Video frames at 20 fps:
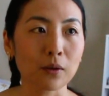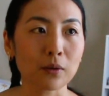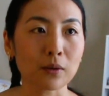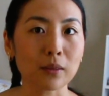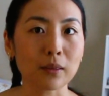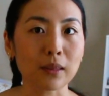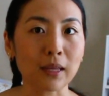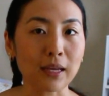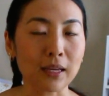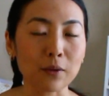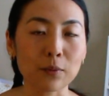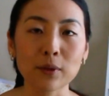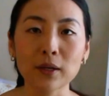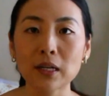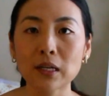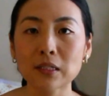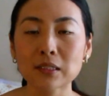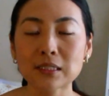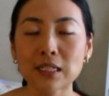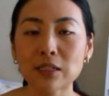like
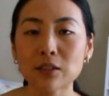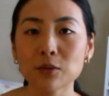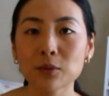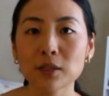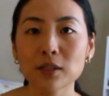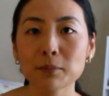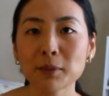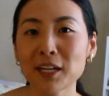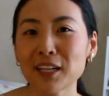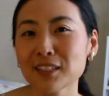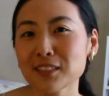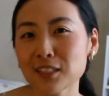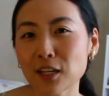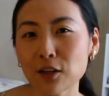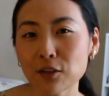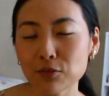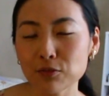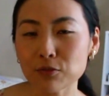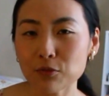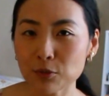wearing sandalwood by
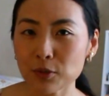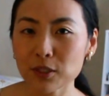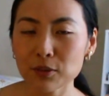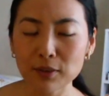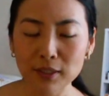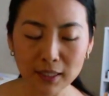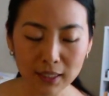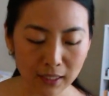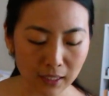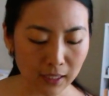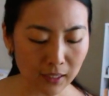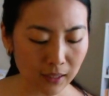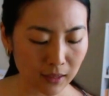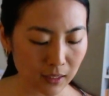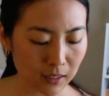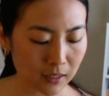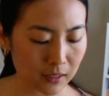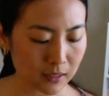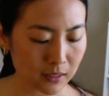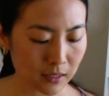itself would really like
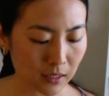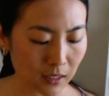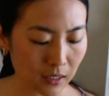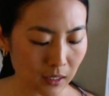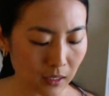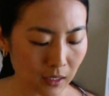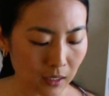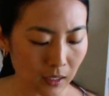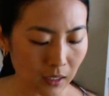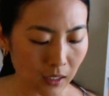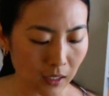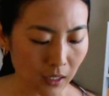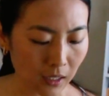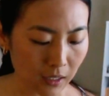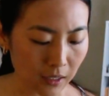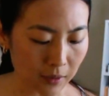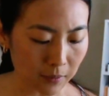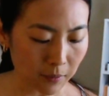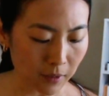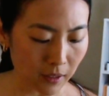this.
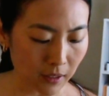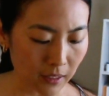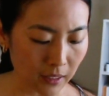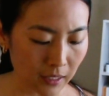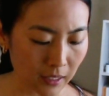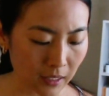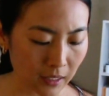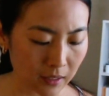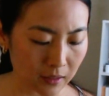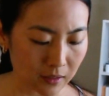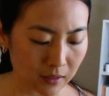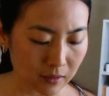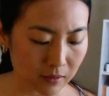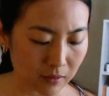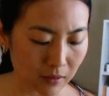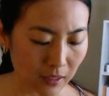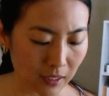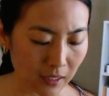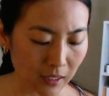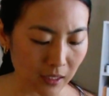It
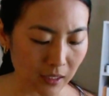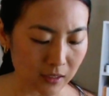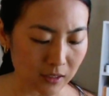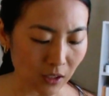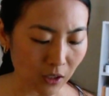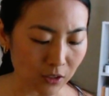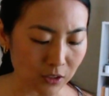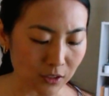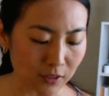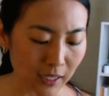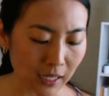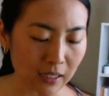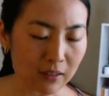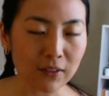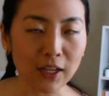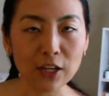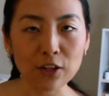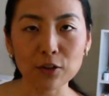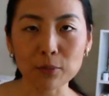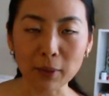is also kind
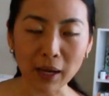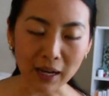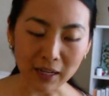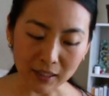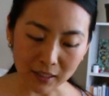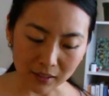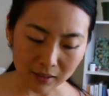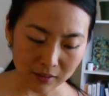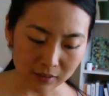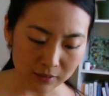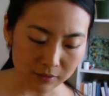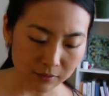of aromatic.